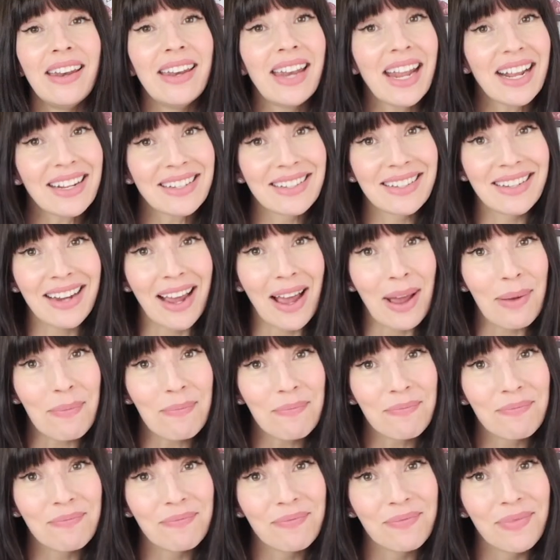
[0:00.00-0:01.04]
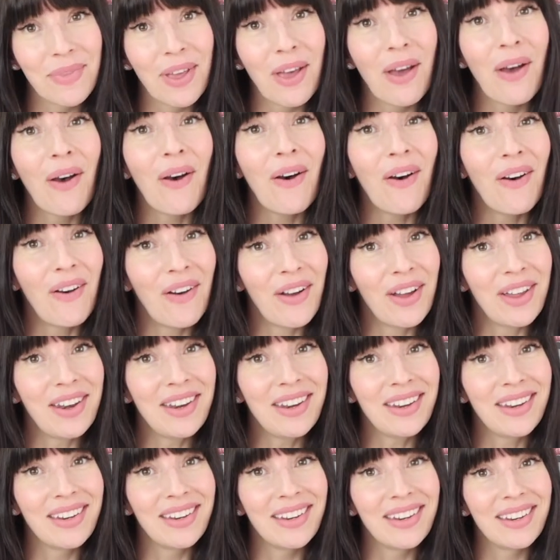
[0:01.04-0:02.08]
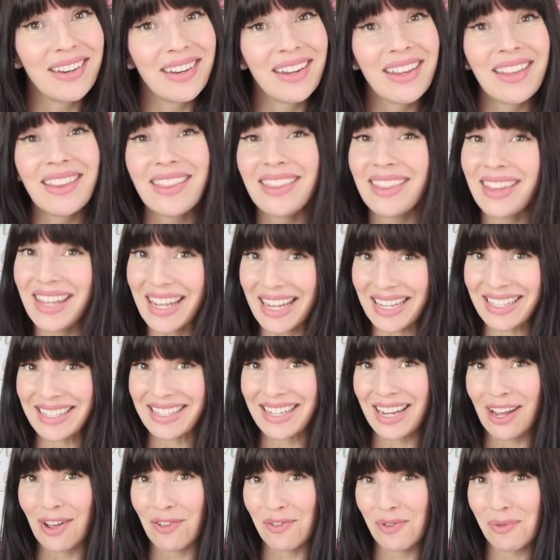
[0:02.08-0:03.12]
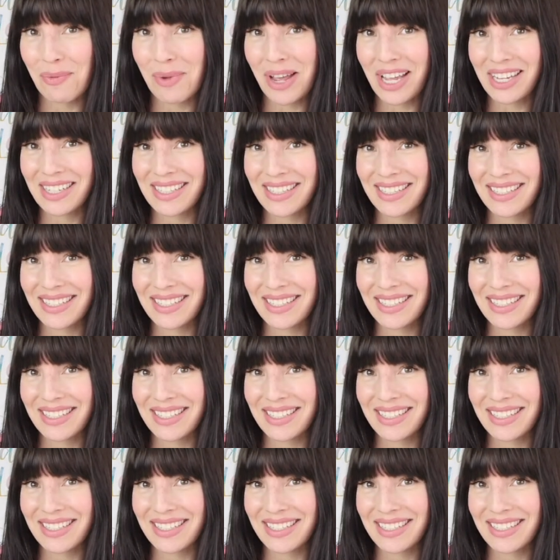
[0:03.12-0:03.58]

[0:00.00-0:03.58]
next time on the Incy alphabet.